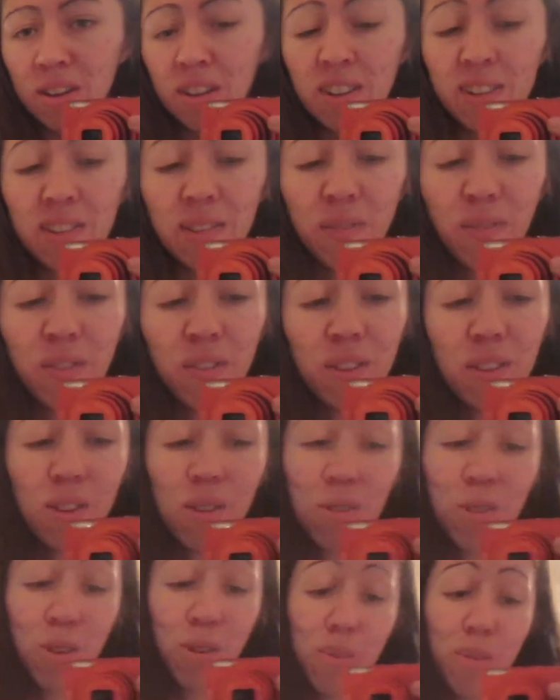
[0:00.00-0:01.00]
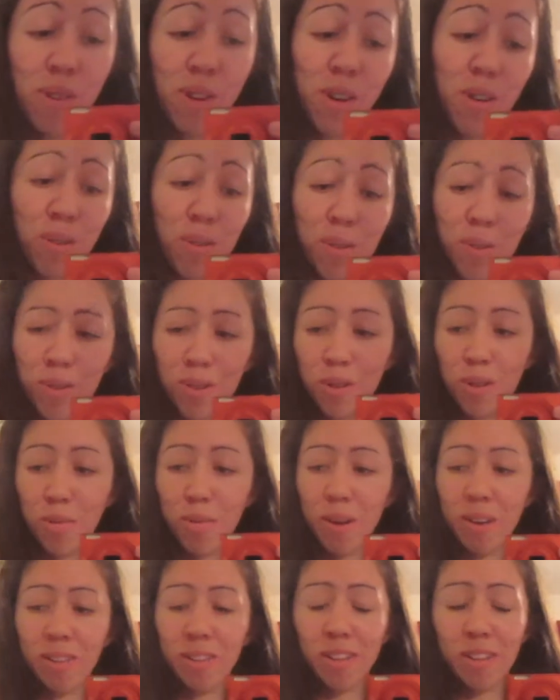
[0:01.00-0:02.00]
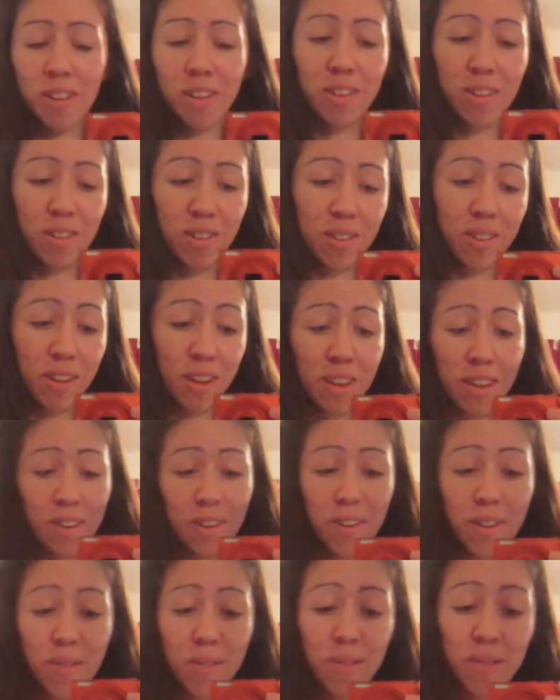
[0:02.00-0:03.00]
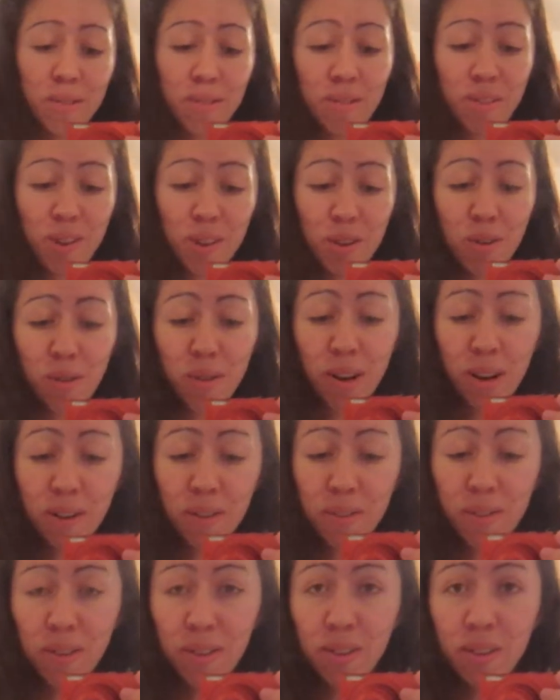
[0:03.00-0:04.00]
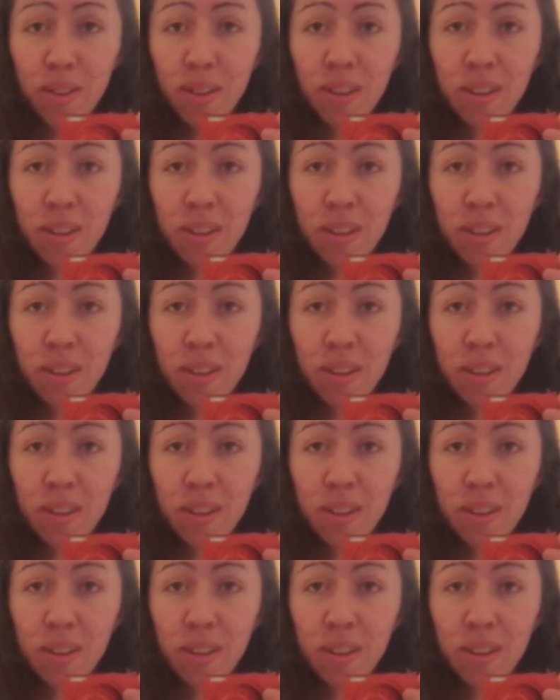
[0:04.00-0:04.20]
it's a feeling you don't know, so you basically just kind of don't know how to feel.